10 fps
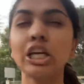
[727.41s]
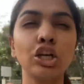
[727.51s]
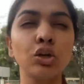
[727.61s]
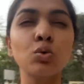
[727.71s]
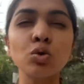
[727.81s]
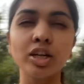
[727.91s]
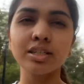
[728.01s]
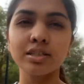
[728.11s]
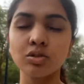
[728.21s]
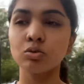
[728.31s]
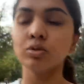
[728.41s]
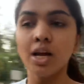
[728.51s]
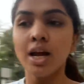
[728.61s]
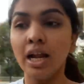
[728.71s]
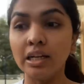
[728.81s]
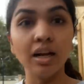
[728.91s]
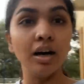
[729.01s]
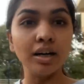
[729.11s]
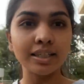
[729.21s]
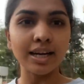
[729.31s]
curious to
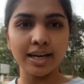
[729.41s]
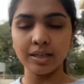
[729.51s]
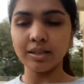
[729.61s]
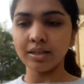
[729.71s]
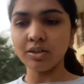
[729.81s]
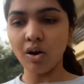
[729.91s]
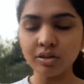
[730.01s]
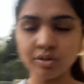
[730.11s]
learn kind of dog.